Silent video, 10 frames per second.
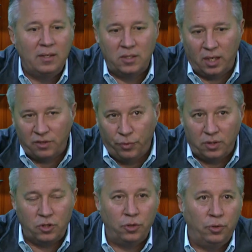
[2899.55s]

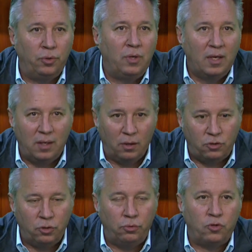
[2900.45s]
6'2",
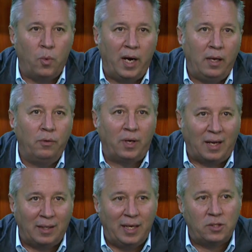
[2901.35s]
220, who
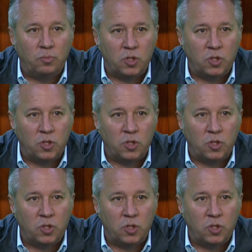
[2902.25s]
can clear some